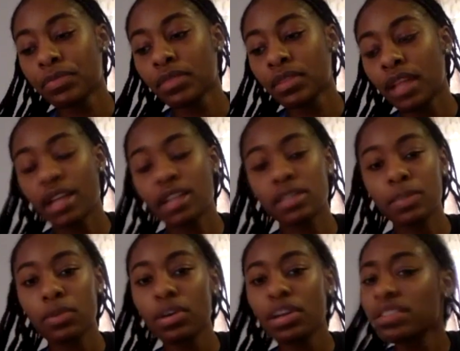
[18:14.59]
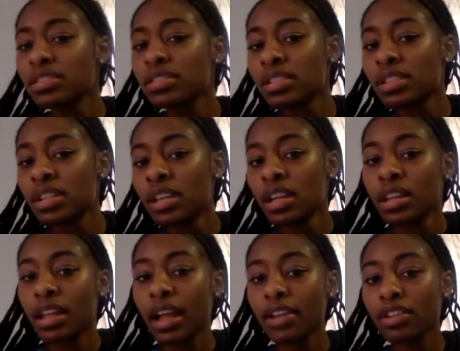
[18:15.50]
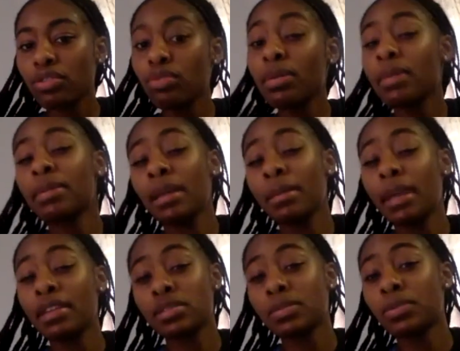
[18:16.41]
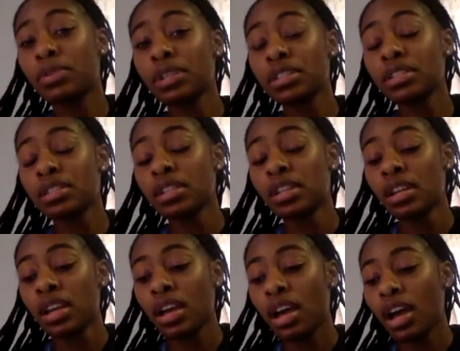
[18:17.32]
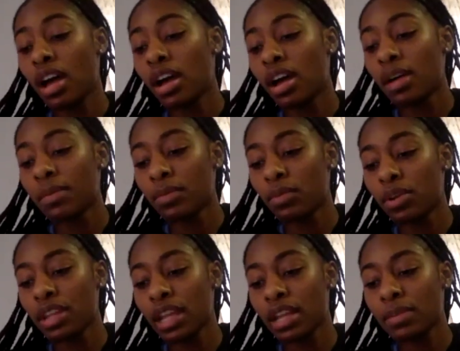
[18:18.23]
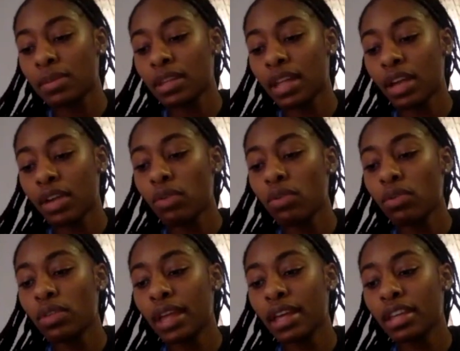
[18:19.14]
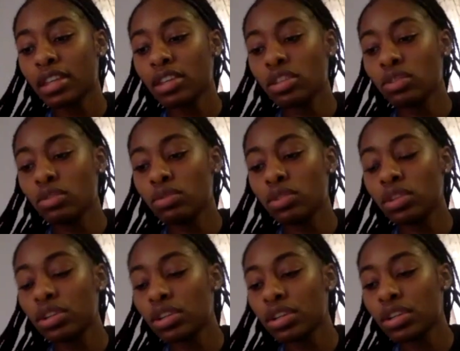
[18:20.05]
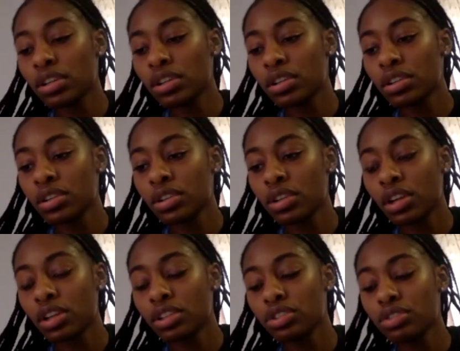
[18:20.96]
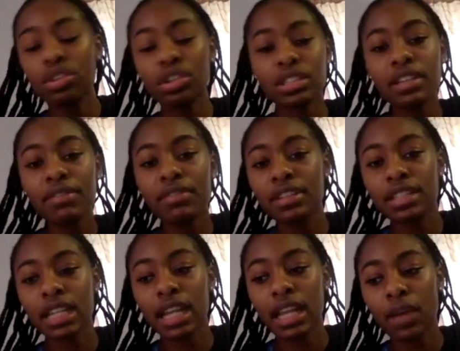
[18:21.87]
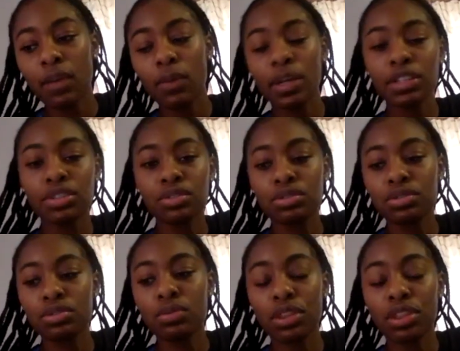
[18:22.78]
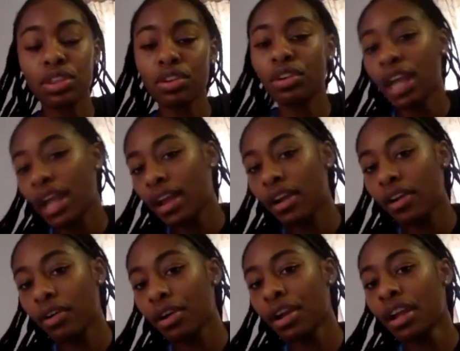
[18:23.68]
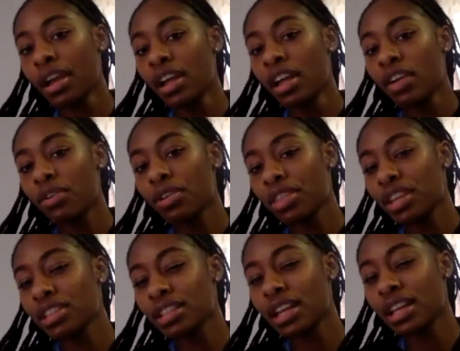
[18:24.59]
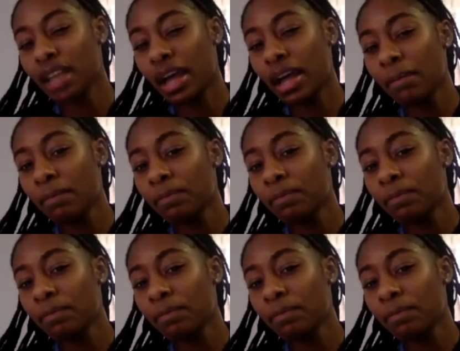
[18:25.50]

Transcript: like sports, like new people I met in sports, where they'd be like, "Oh, like you look different today. Like, what did you do with your hair?" or things like that.